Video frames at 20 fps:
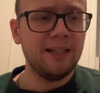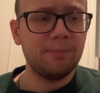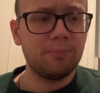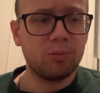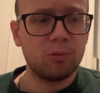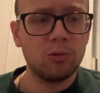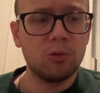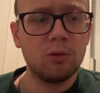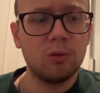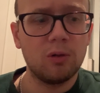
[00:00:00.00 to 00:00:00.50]

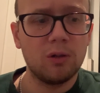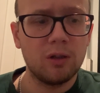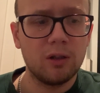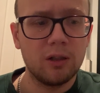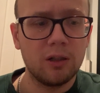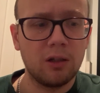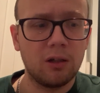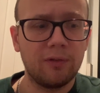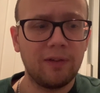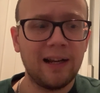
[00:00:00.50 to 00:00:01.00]
brought
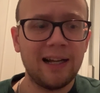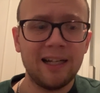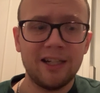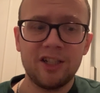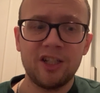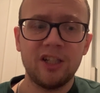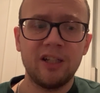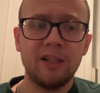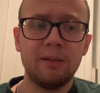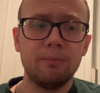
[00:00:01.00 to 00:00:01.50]
a lot of
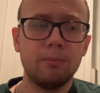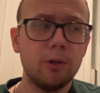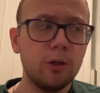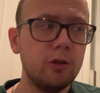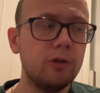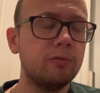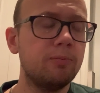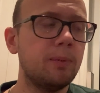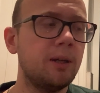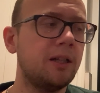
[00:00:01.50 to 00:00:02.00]
energy,
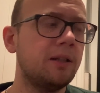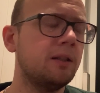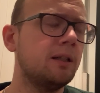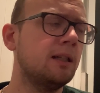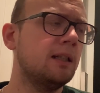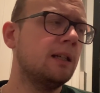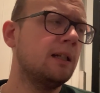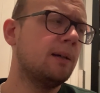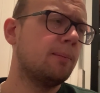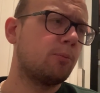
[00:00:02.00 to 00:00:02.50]
movement,
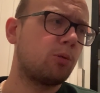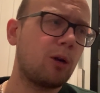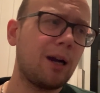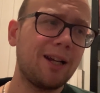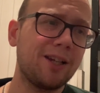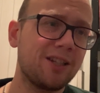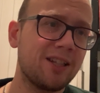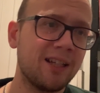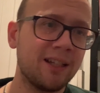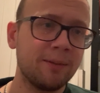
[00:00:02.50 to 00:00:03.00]

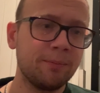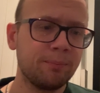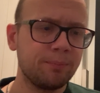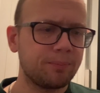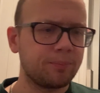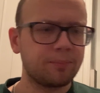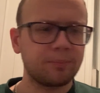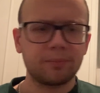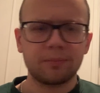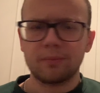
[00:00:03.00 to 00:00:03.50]
pressing,
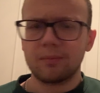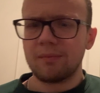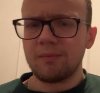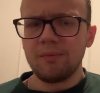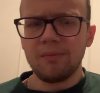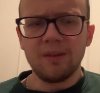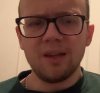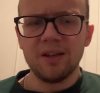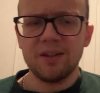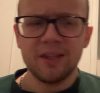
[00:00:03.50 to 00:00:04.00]

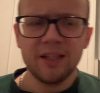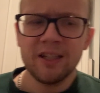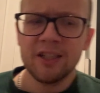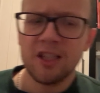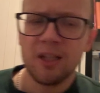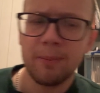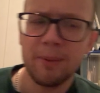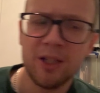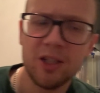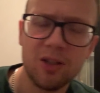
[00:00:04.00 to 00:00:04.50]
things
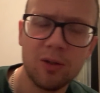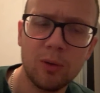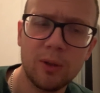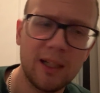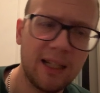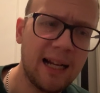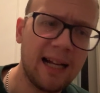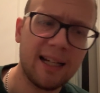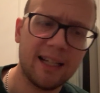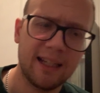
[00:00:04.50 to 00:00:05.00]
that have been
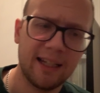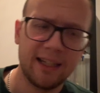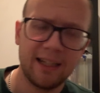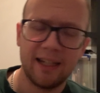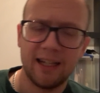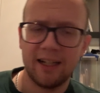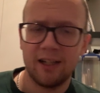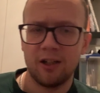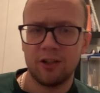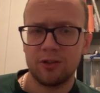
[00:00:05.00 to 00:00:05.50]
sorely
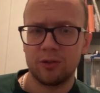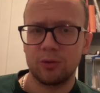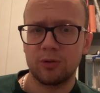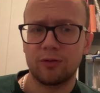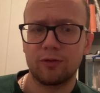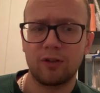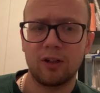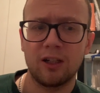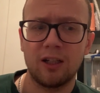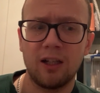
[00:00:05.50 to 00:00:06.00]
lacking in Arsenal's
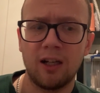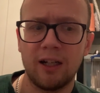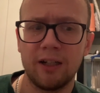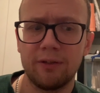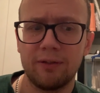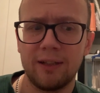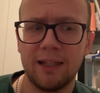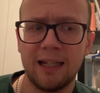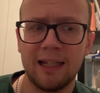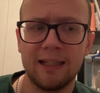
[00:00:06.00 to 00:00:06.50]
front line
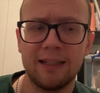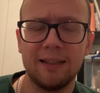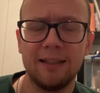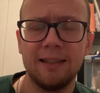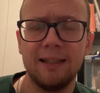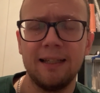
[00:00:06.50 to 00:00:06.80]
of late.